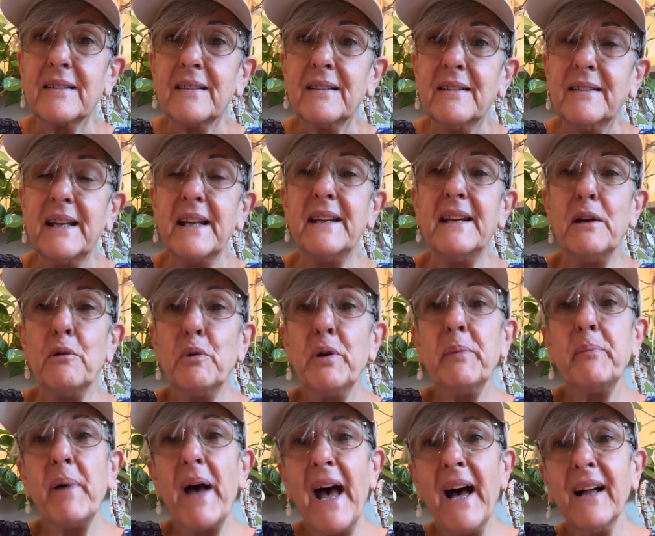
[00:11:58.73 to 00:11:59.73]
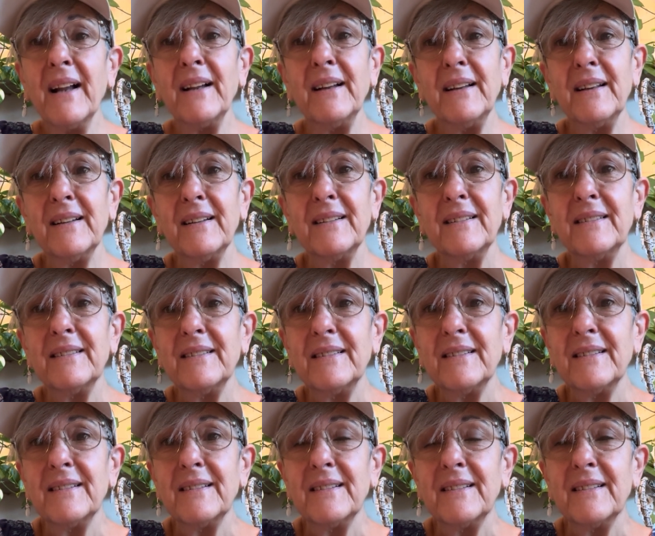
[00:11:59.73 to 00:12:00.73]
Did he rebel?
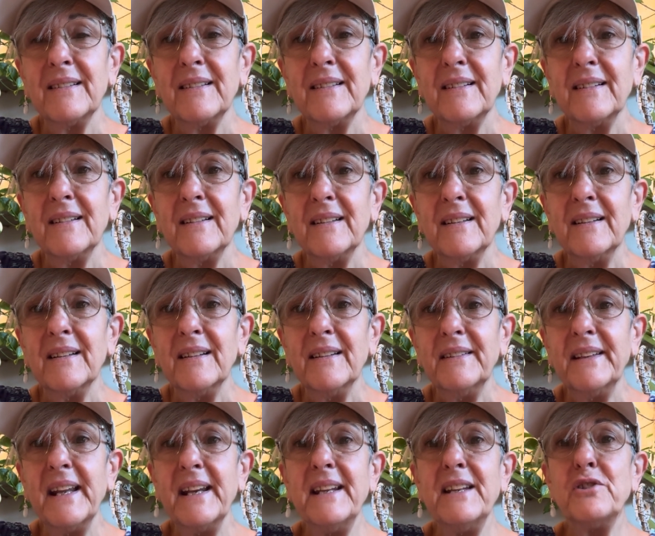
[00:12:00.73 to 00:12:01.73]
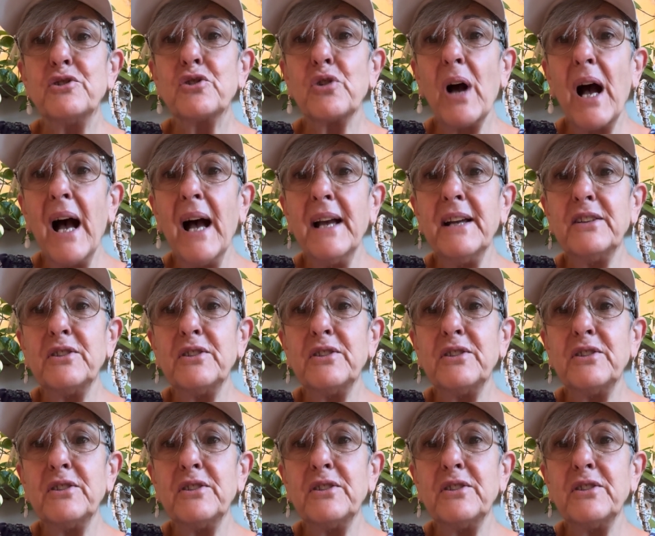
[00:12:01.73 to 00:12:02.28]
Did he try